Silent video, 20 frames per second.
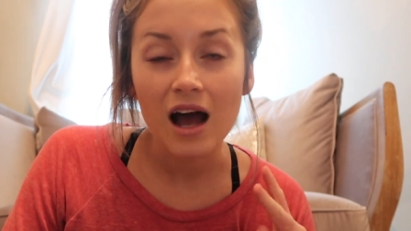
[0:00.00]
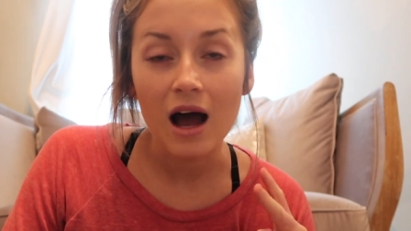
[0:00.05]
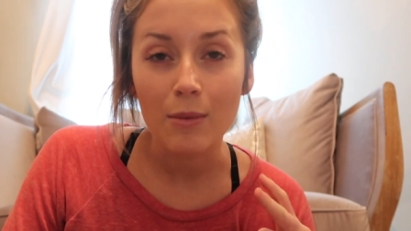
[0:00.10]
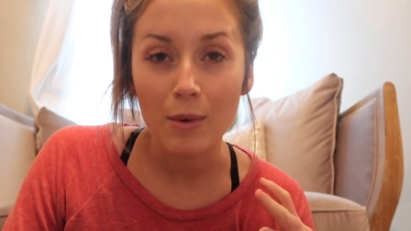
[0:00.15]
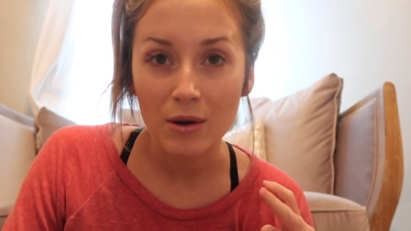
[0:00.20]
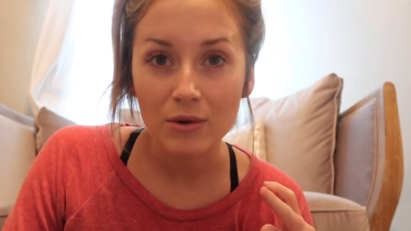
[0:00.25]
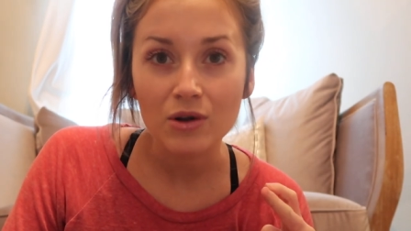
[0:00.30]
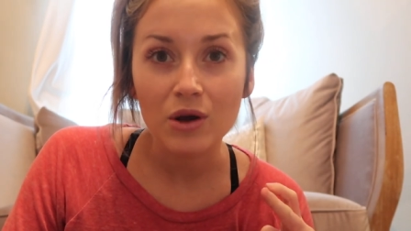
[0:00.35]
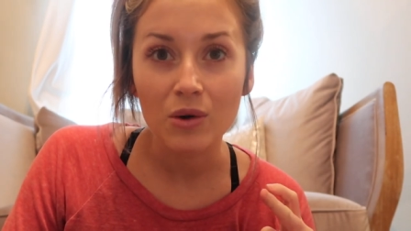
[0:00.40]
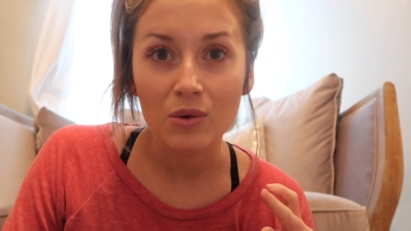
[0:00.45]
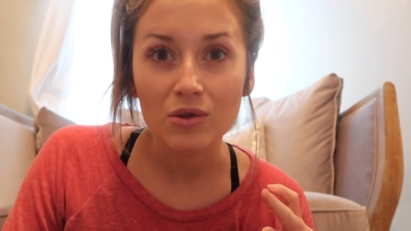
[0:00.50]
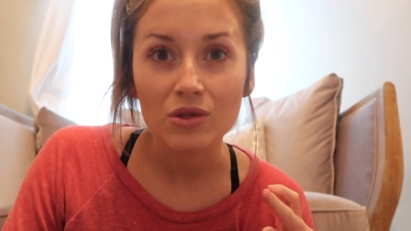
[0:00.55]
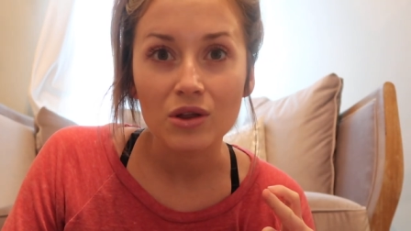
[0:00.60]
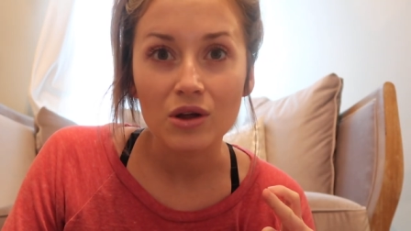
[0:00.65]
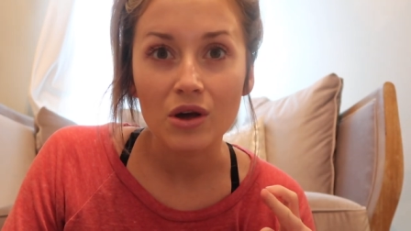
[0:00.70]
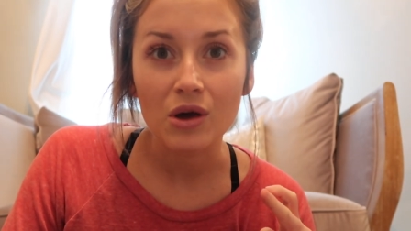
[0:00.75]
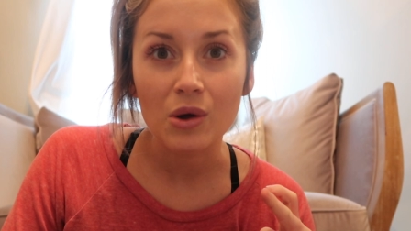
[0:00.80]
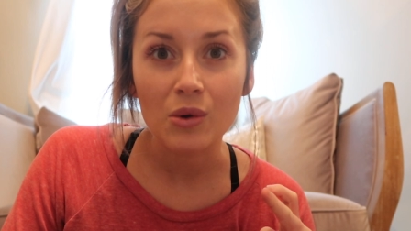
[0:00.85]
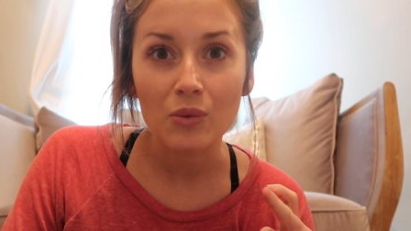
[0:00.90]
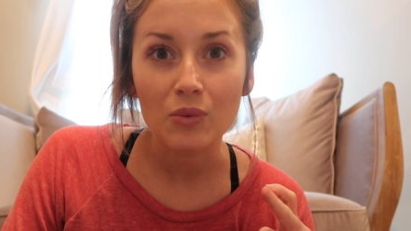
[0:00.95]
Um, I would go with
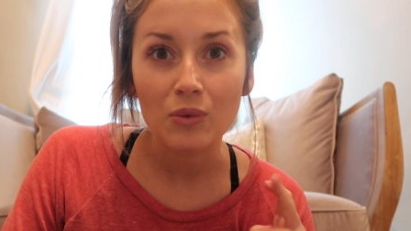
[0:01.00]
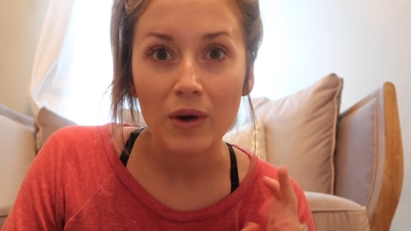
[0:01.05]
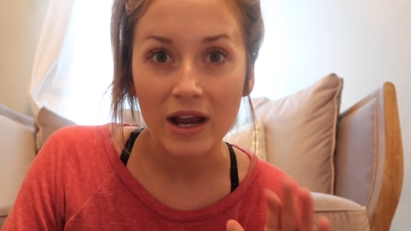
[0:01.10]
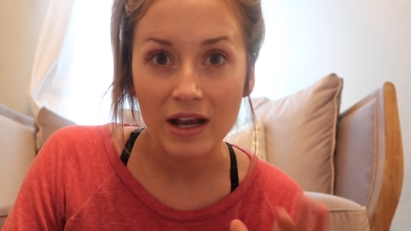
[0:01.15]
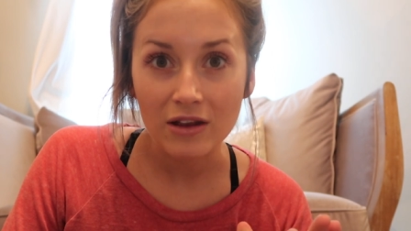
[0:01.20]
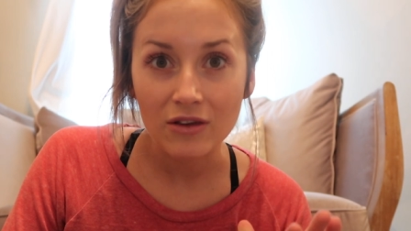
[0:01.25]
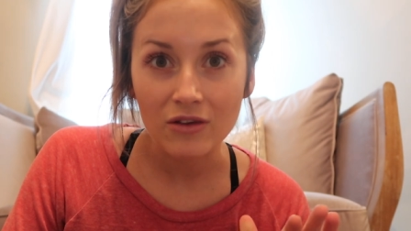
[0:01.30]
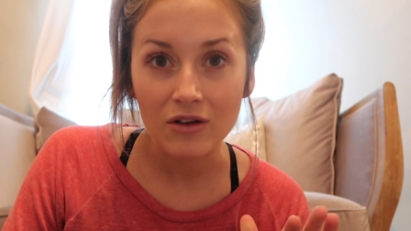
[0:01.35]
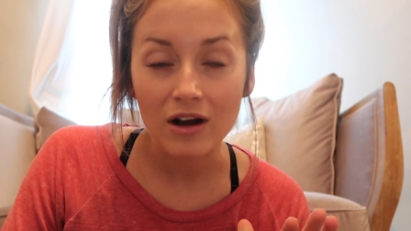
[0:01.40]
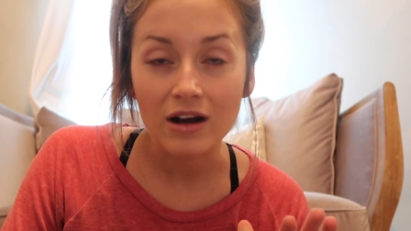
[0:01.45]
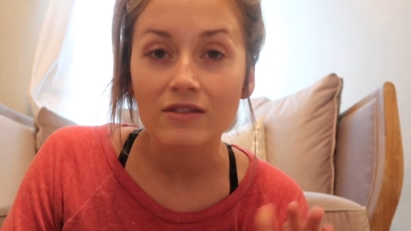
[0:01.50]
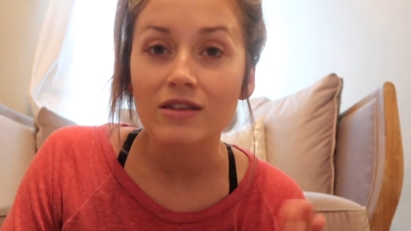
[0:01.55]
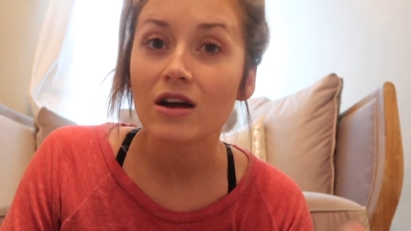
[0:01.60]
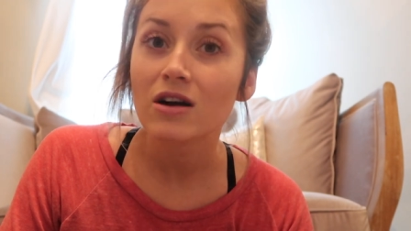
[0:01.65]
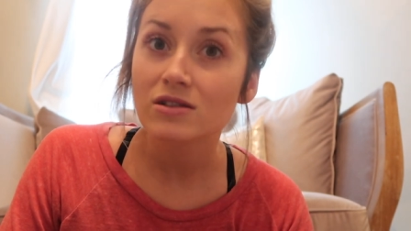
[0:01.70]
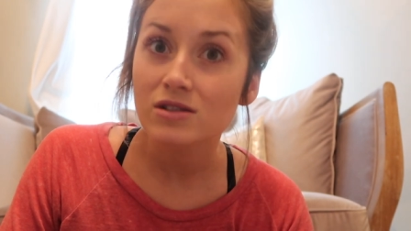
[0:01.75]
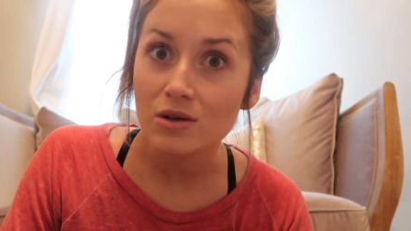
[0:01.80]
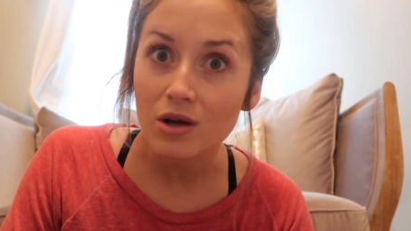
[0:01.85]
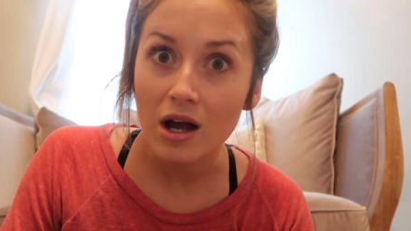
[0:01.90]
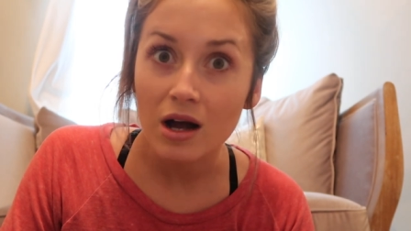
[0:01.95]
the regular. They
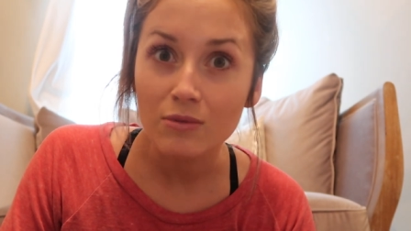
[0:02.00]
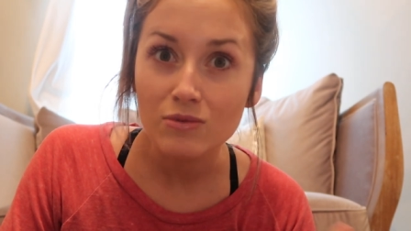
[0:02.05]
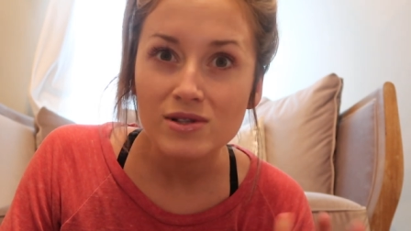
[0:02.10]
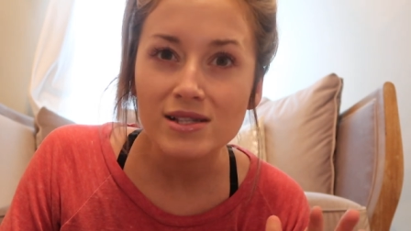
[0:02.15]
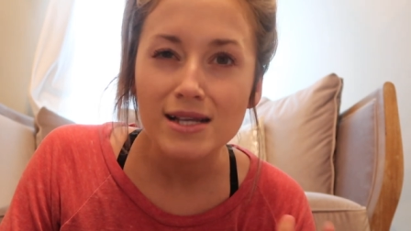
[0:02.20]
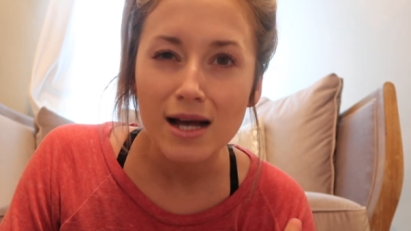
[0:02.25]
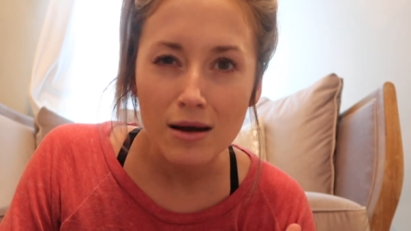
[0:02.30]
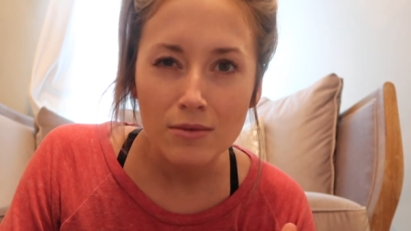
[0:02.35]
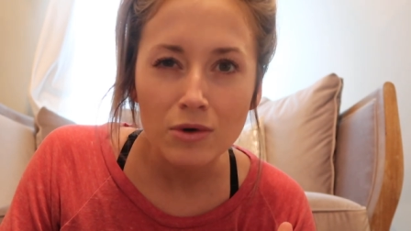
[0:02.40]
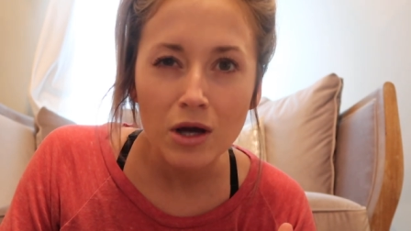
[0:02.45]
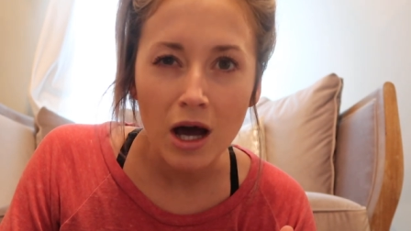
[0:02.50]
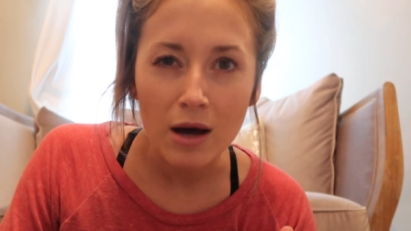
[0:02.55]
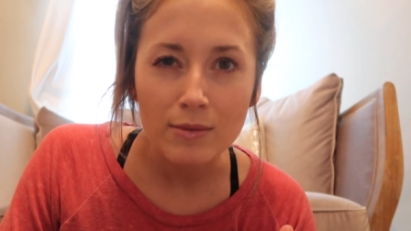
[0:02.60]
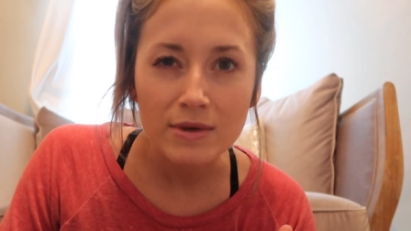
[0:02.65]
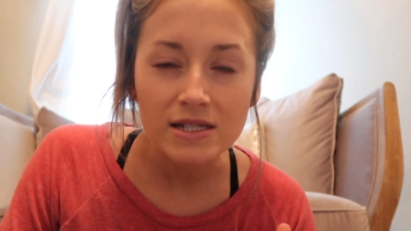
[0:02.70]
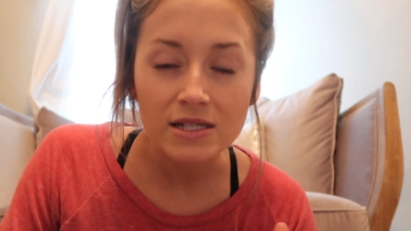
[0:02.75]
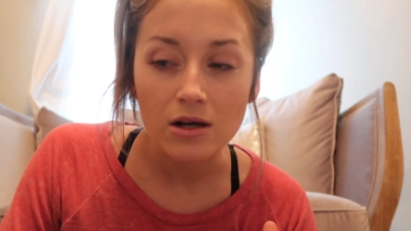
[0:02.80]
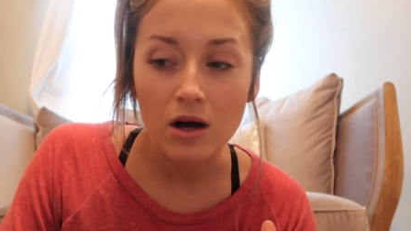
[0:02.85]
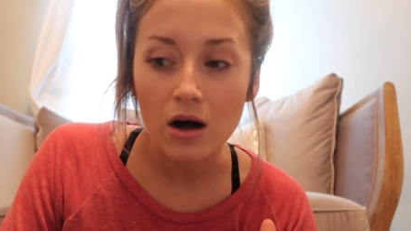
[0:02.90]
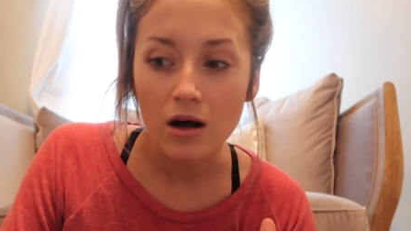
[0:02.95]
also come, some come
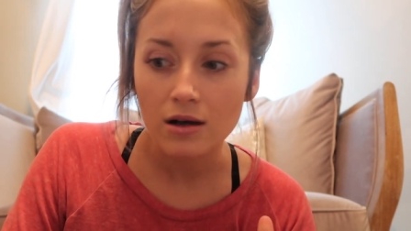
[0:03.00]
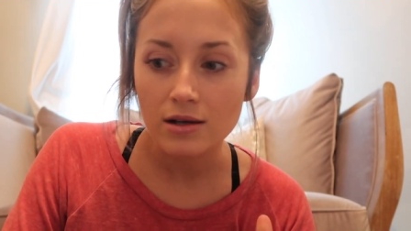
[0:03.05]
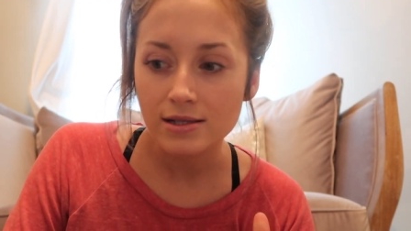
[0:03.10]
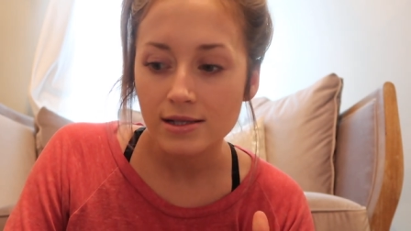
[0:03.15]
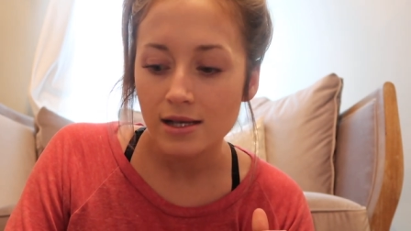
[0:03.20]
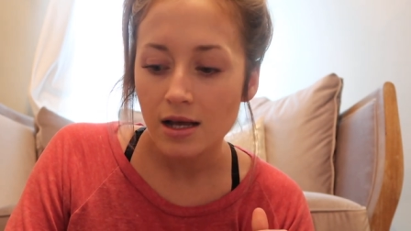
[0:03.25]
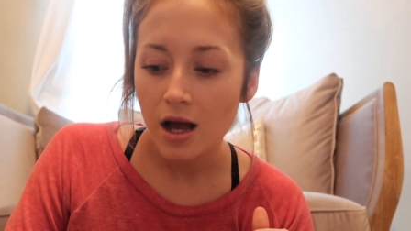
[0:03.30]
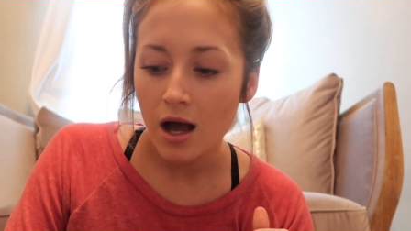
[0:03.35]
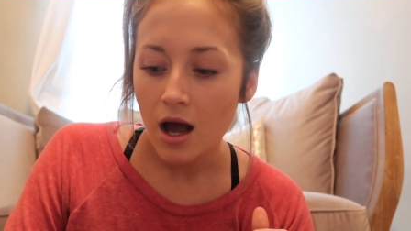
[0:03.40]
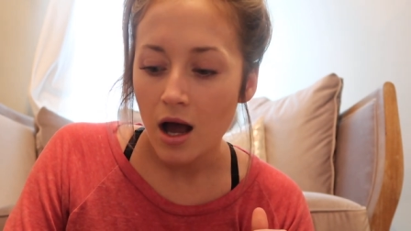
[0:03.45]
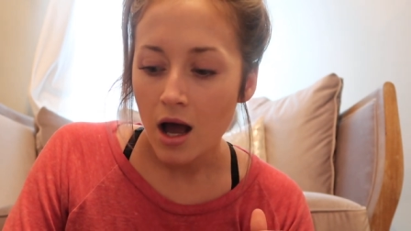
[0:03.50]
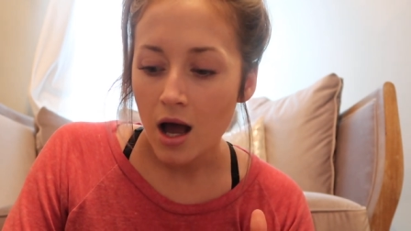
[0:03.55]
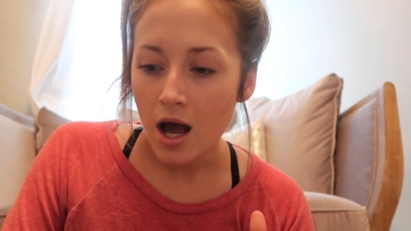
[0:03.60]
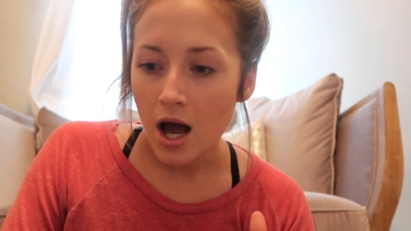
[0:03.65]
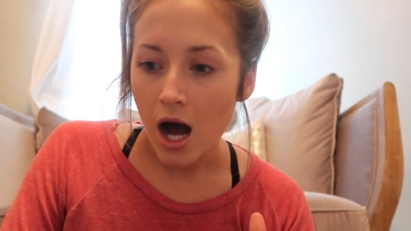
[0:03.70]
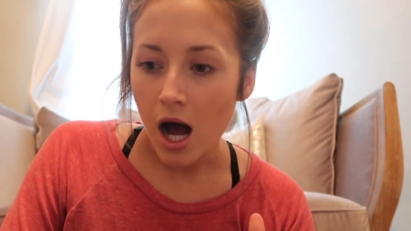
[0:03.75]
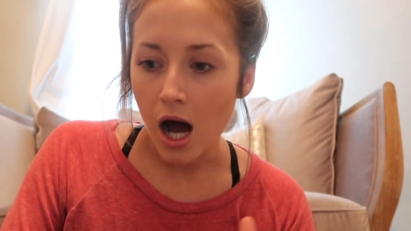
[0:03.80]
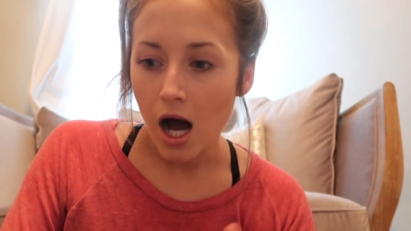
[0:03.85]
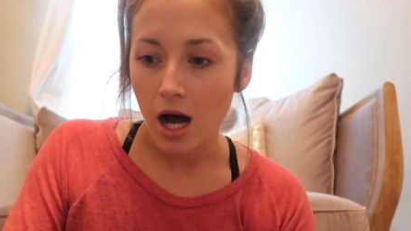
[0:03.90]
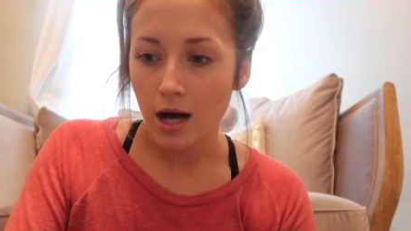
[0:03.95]
in talls.
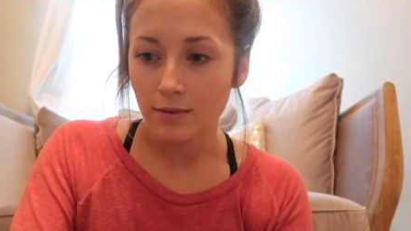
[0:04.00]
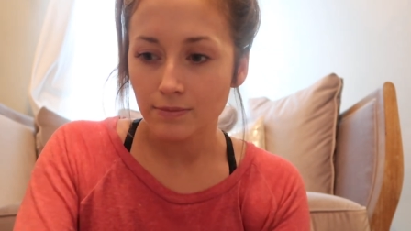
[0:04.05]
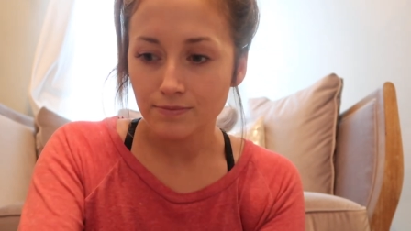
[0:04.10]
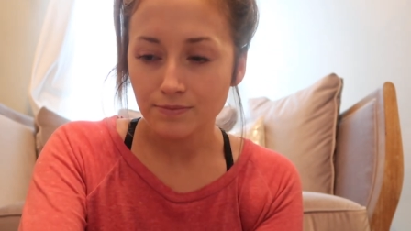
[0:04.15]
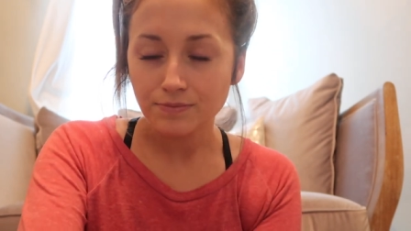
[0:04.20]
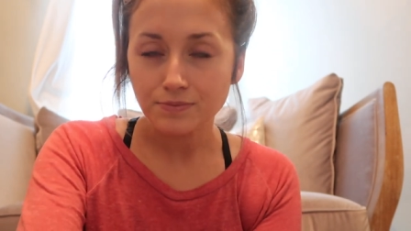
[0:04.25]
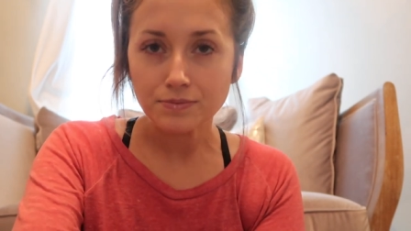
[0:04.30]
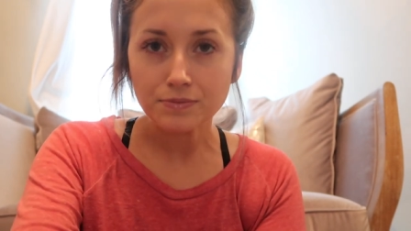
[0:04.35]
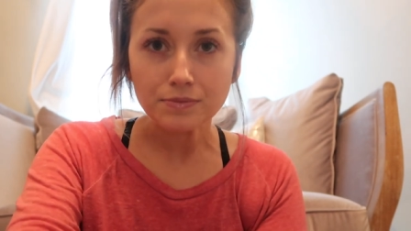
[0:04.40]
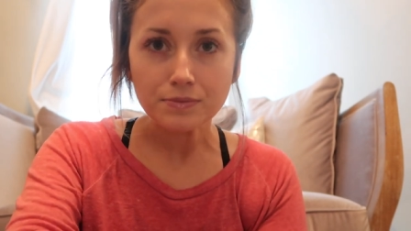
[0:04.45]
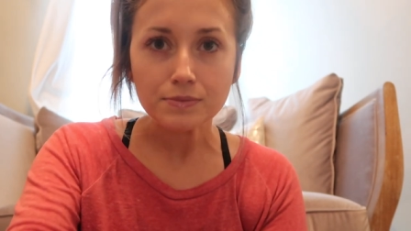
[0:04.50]
Um,